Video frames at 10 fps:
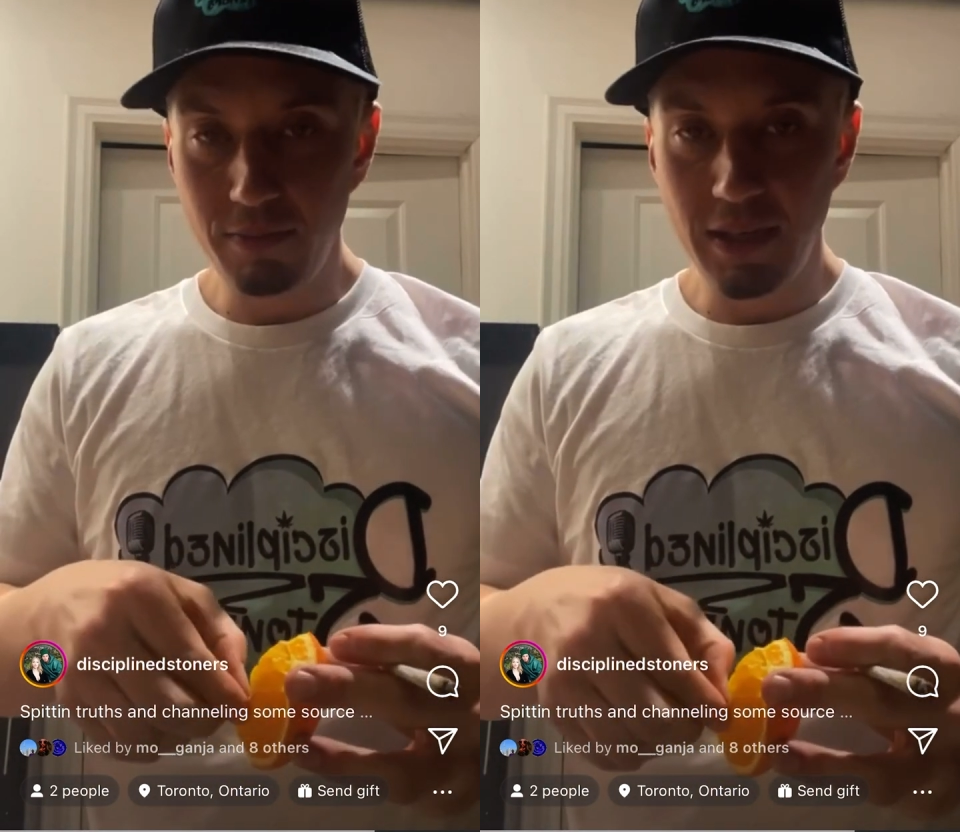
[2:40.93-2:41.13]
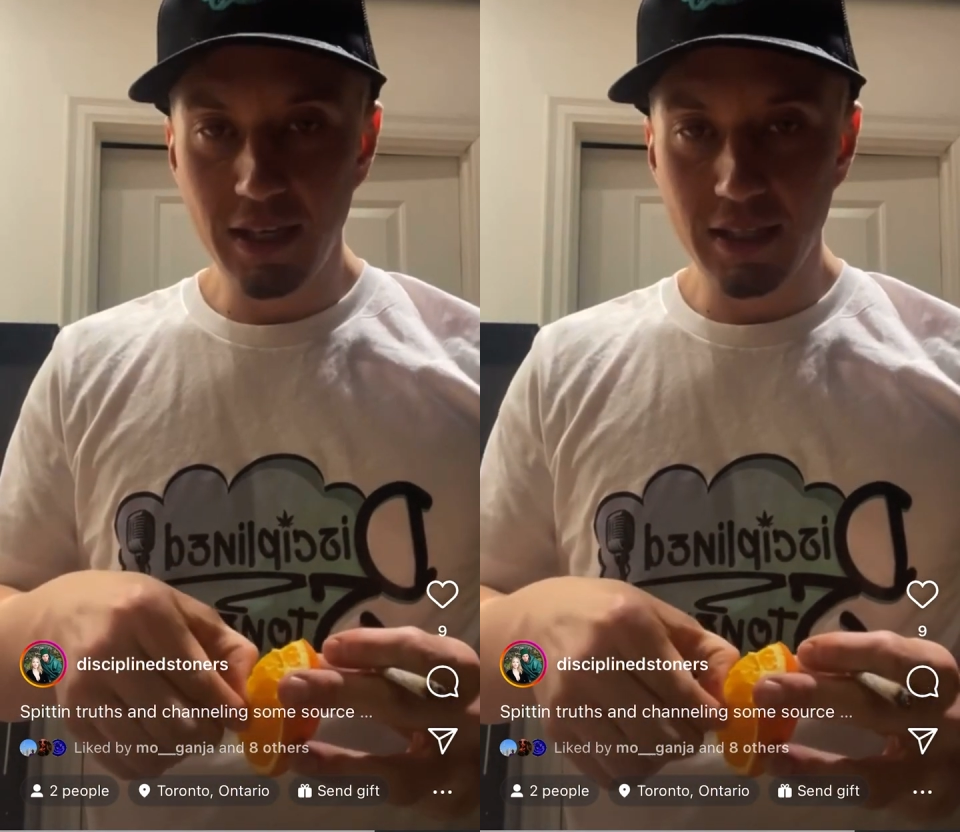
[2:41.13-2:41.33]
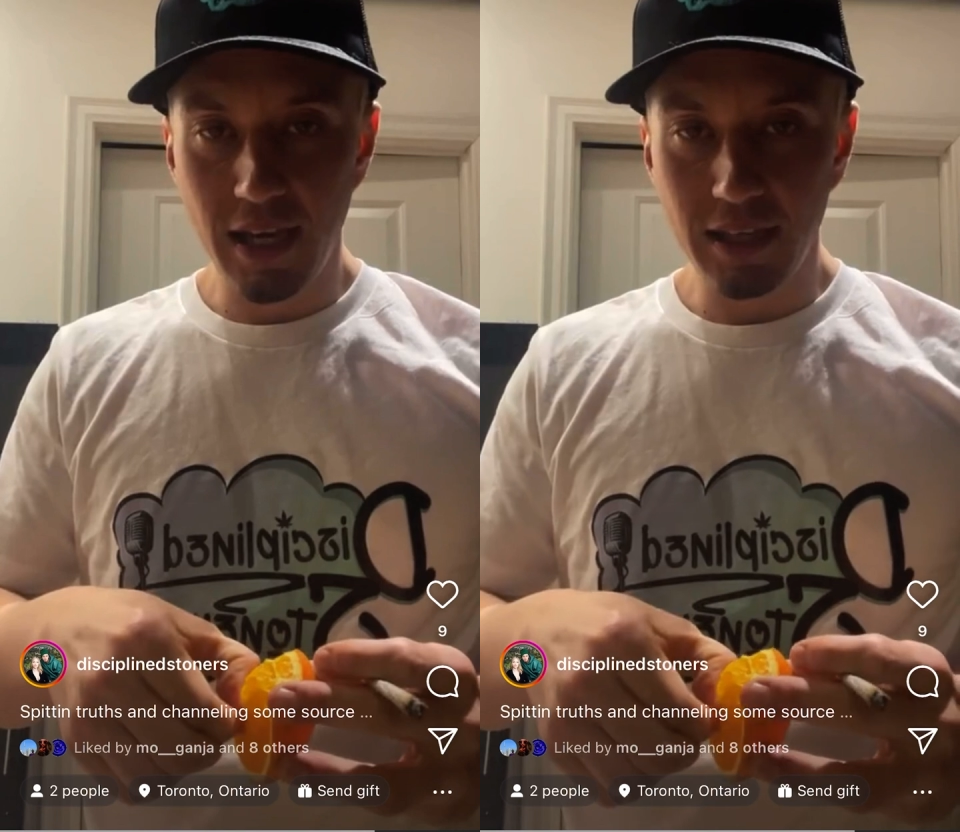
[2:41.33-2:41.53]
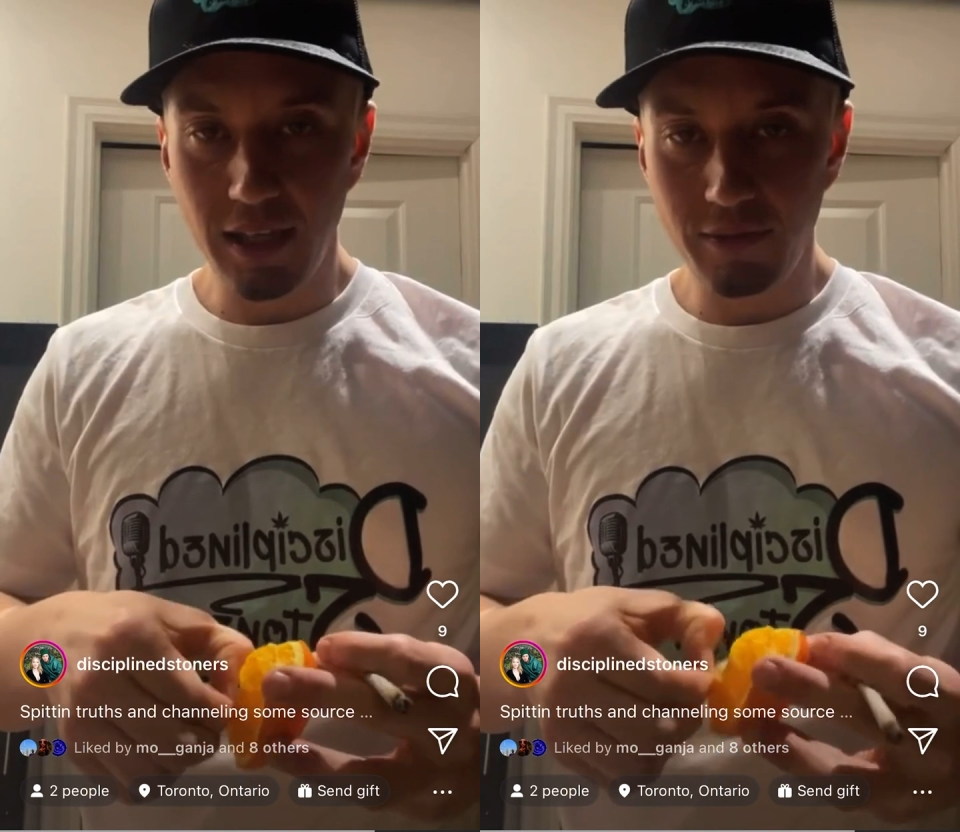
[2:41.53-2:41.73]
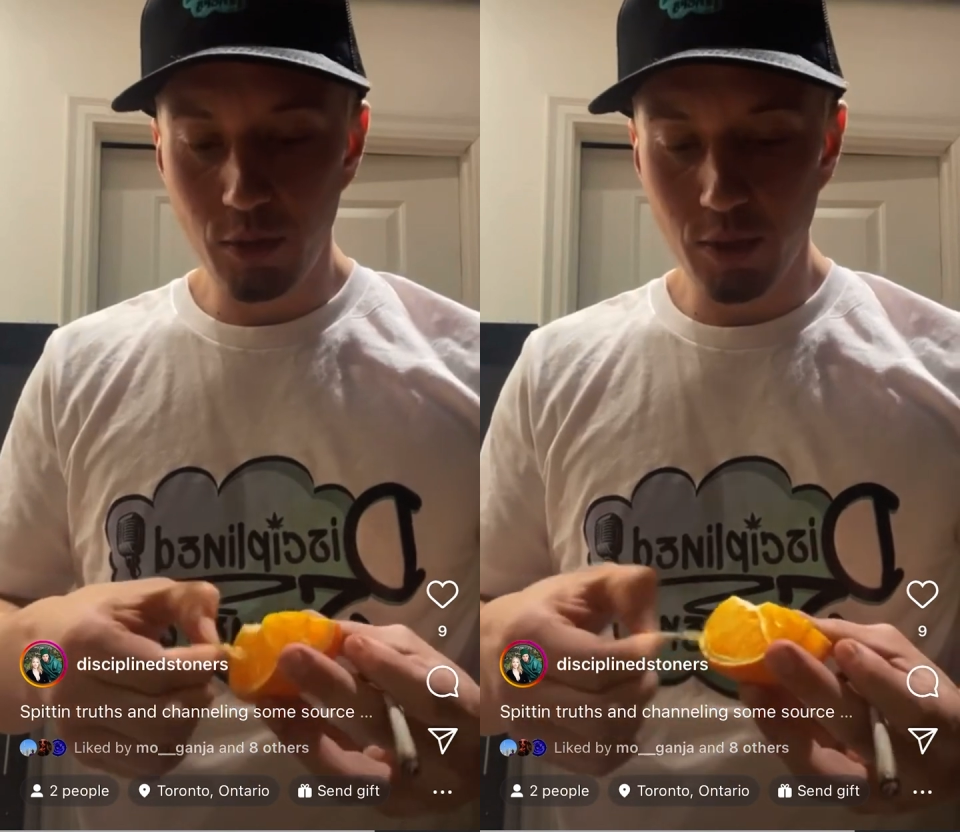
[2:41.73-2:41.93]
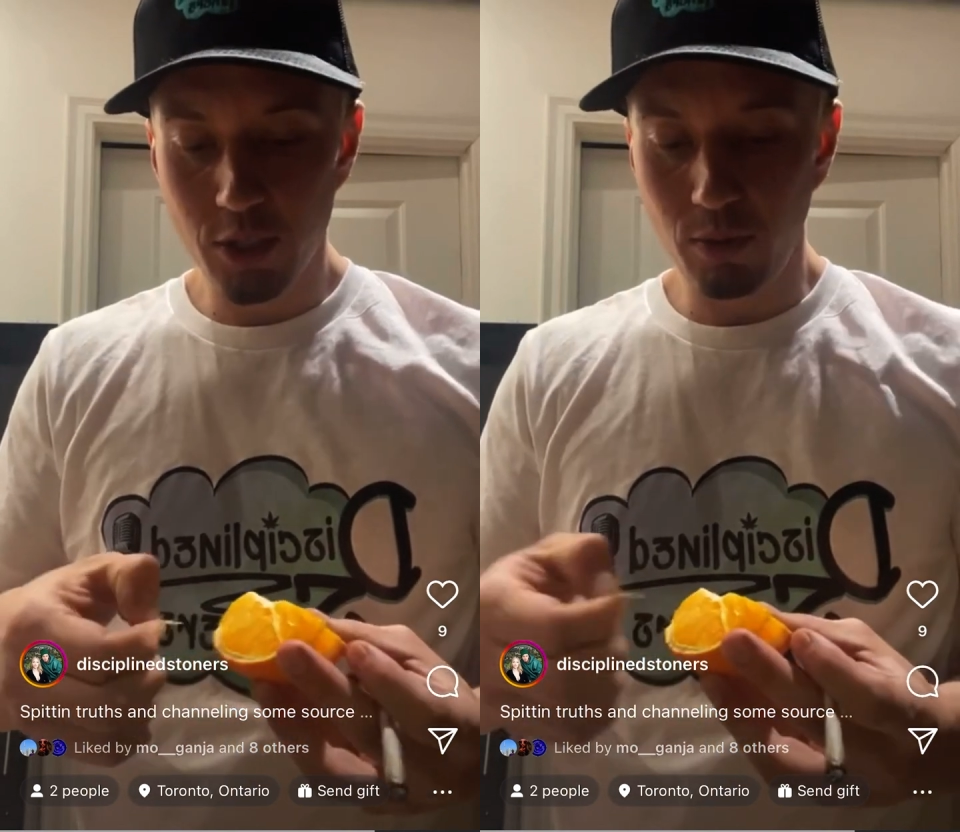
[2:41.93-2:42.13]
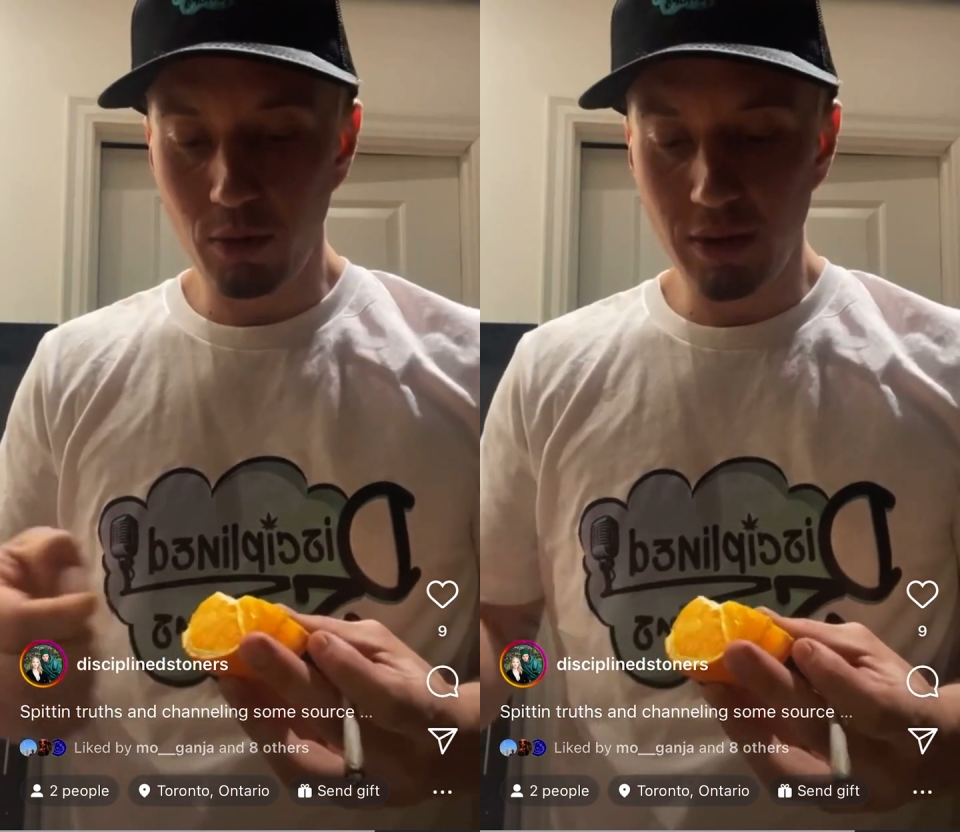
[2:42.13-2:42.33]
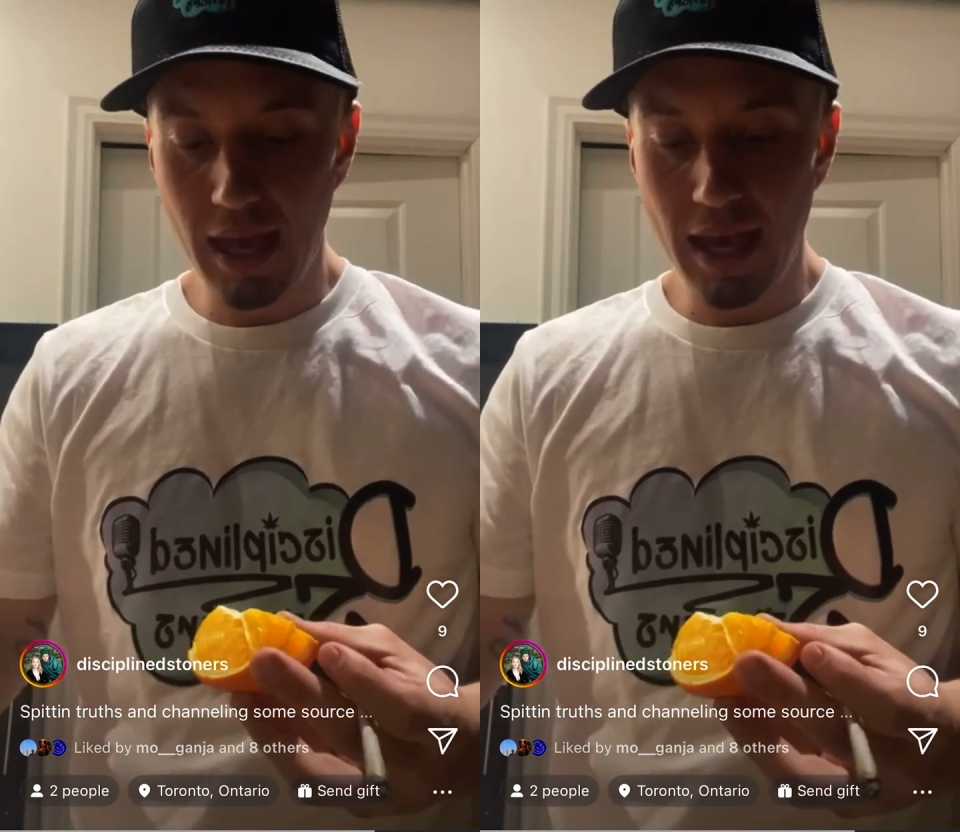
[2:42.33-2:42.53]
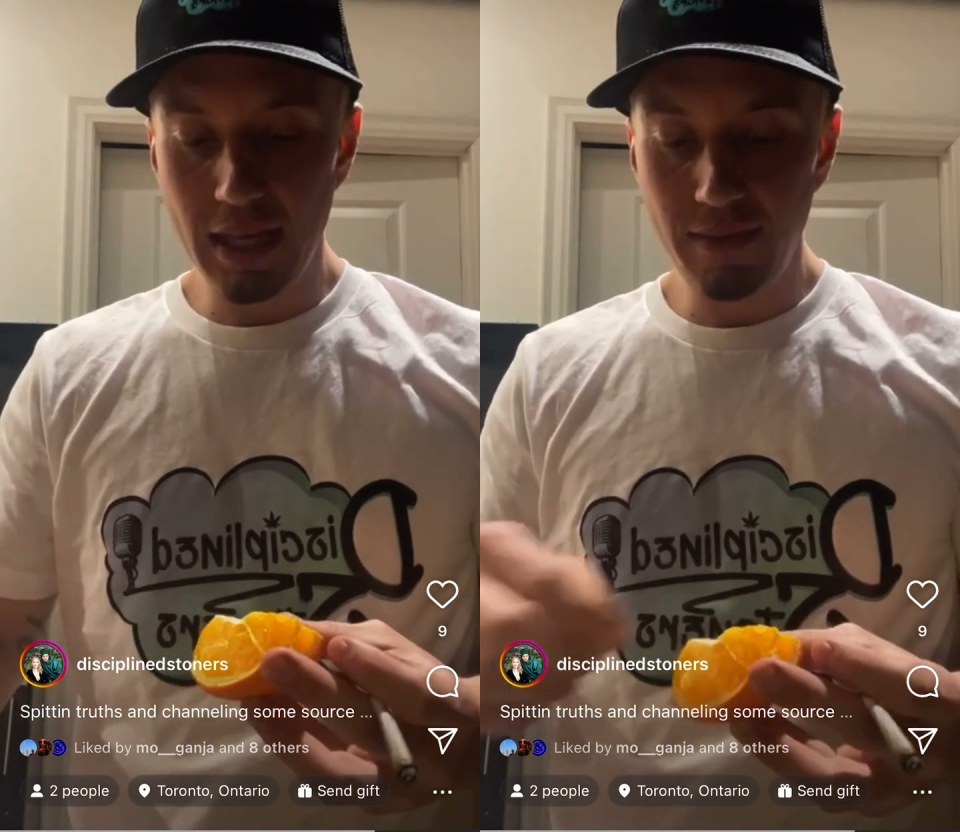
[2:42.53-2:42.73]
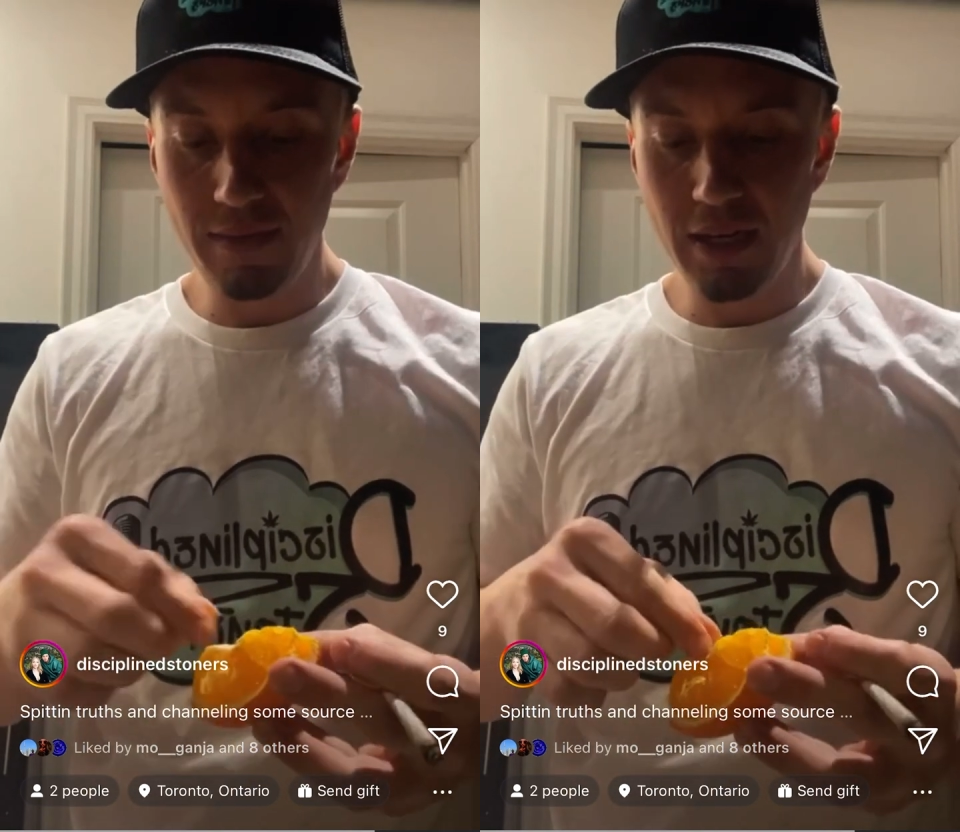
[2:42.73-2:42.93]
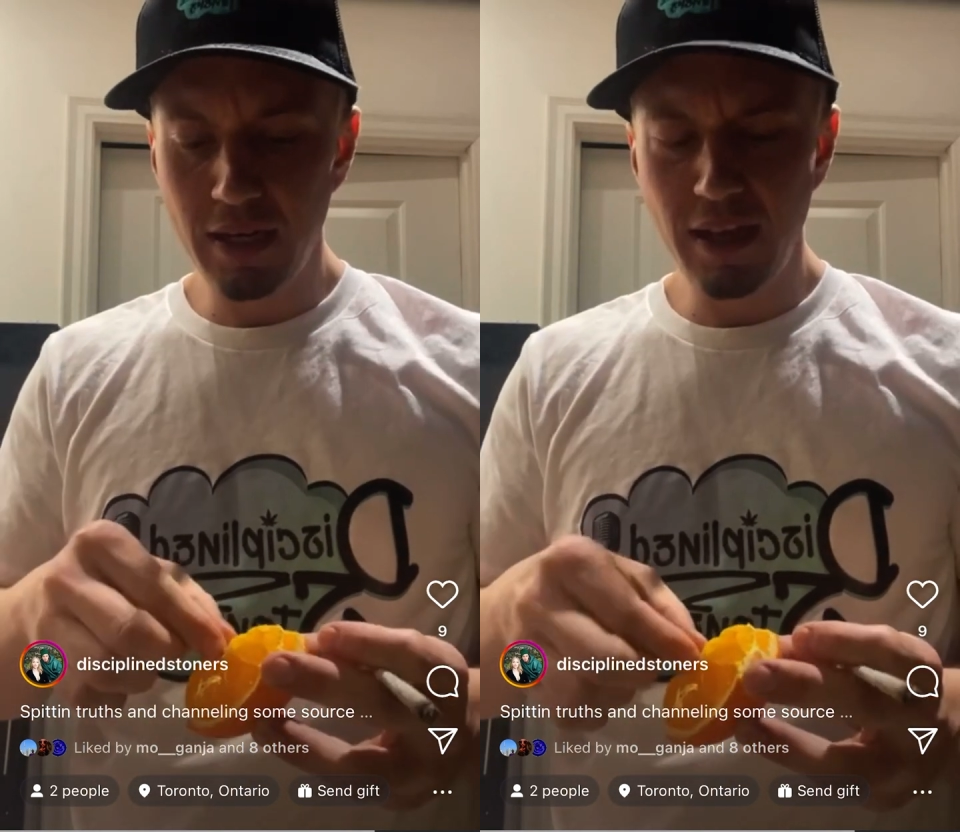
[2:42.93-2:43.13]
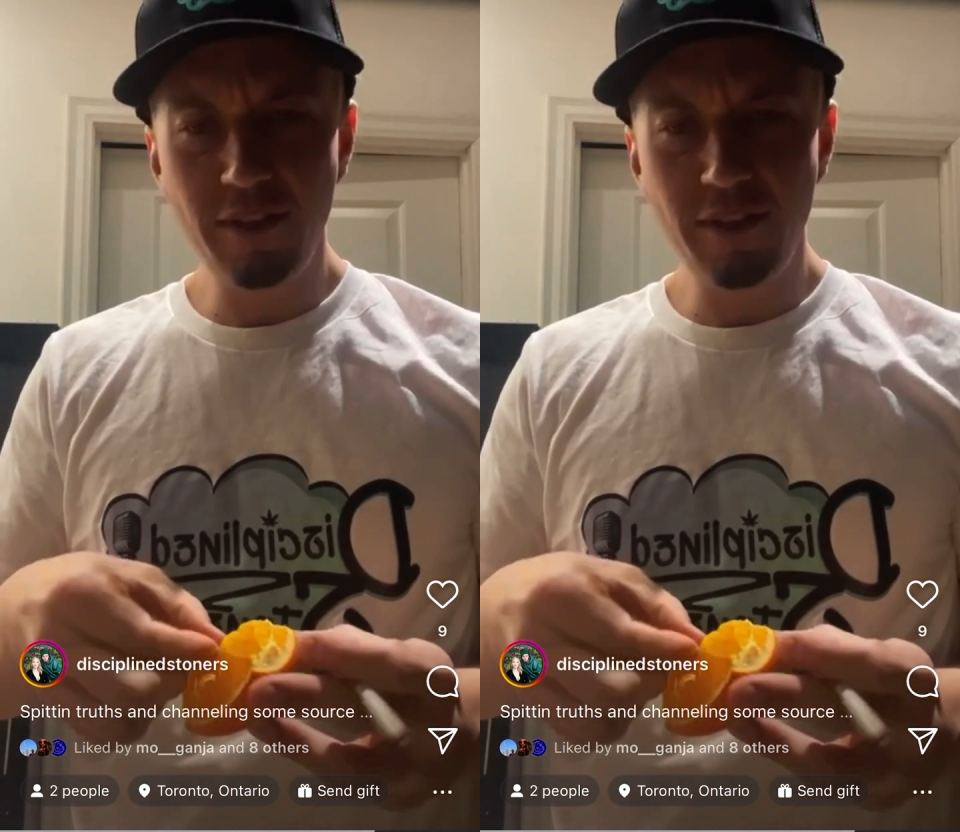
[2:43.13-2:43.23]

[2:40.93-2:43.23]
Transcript: because I'd love to explore that, even in,